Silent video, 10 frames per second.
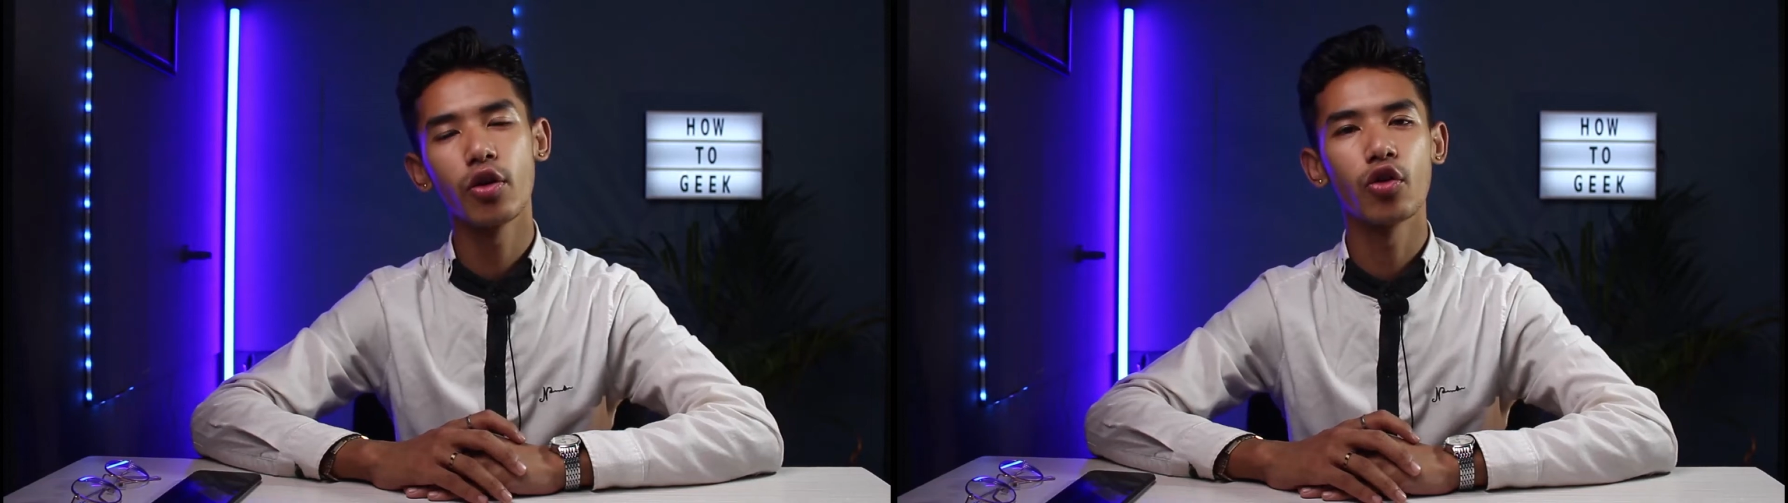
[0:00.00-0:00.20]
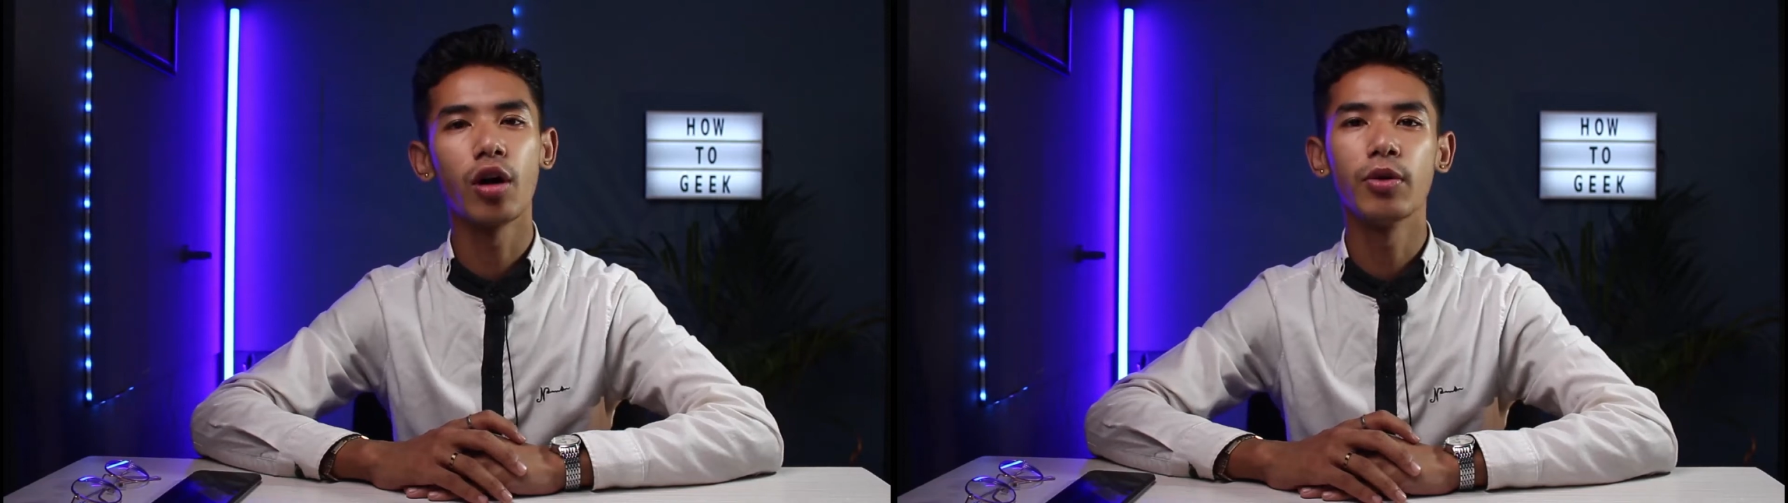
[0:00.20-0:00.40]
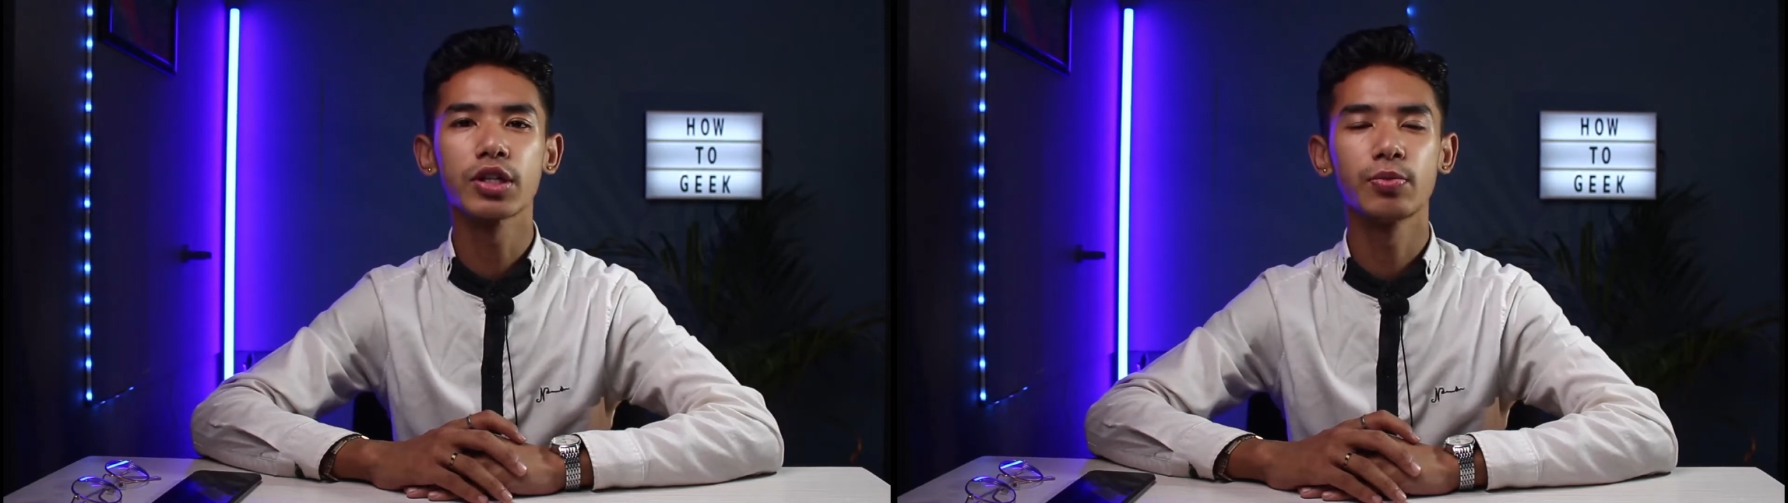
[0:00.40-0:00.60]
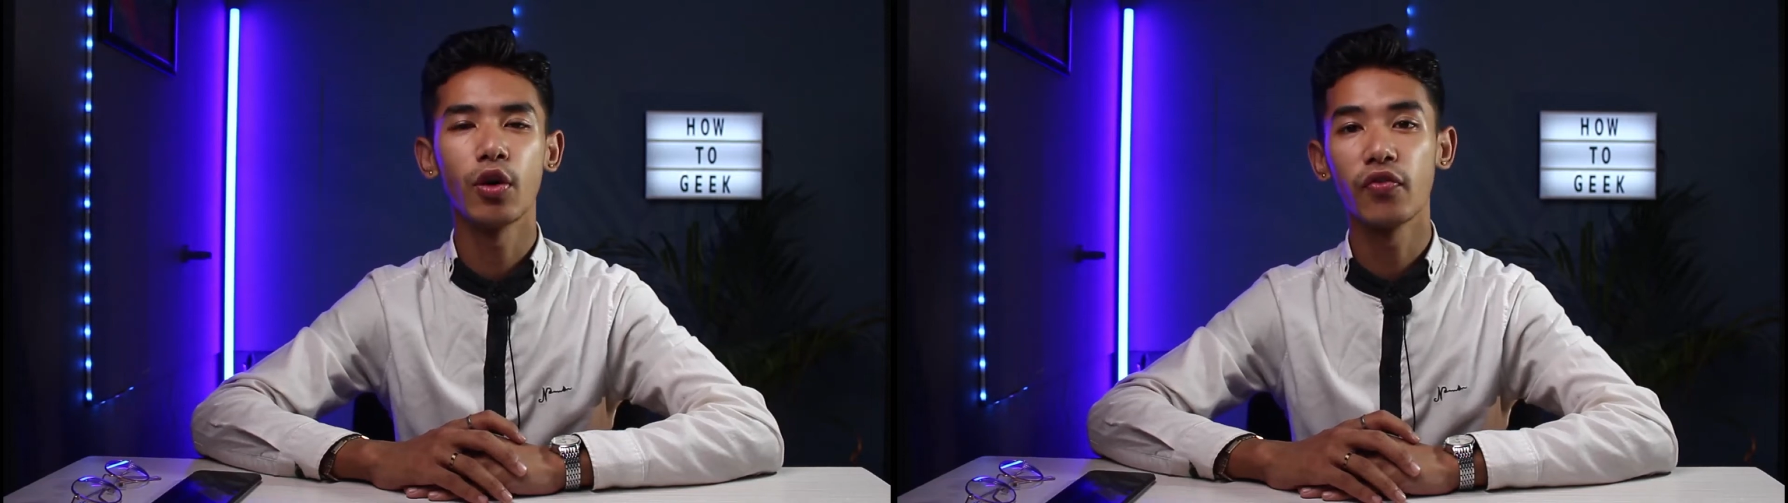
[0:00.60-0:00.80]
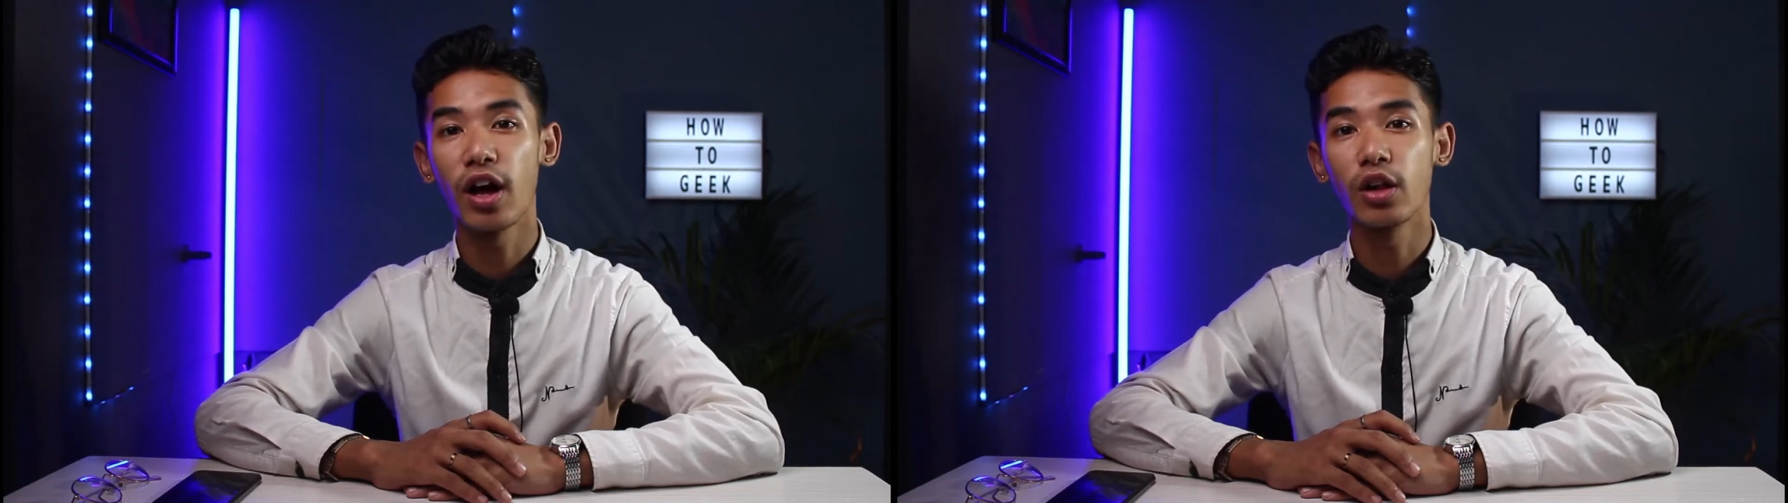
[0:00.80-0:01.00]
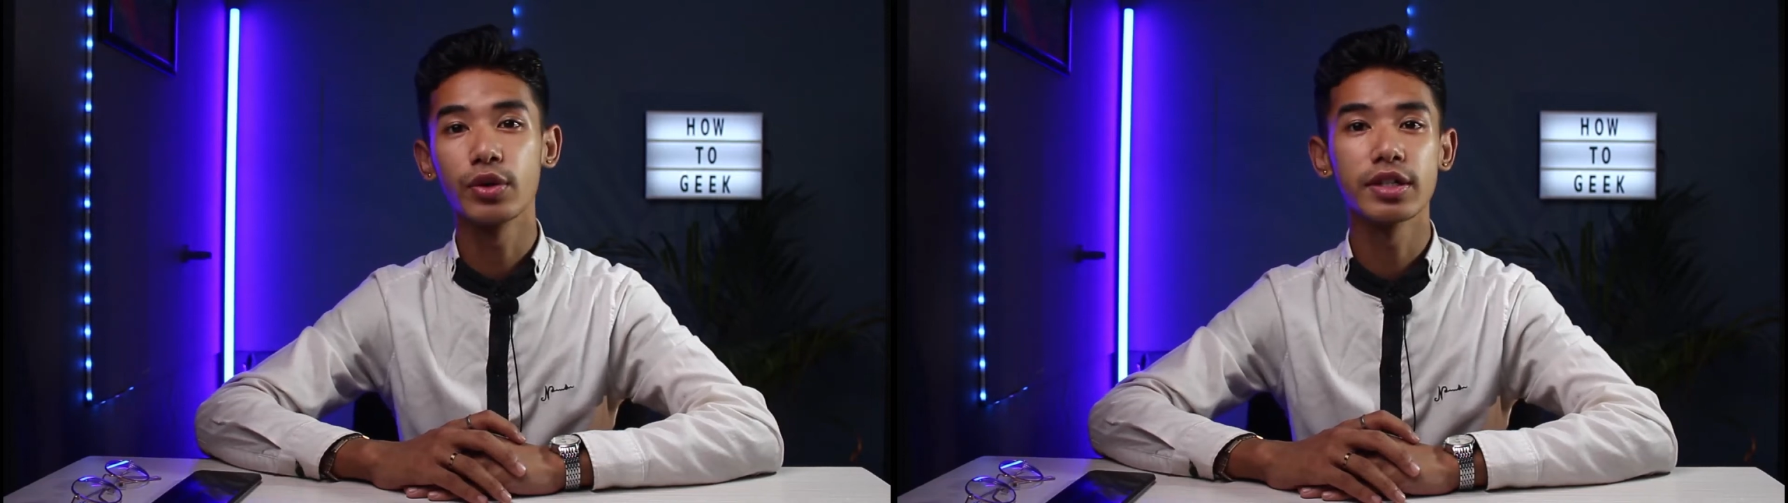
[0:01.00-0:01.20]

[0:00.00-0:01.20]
your Roblox profile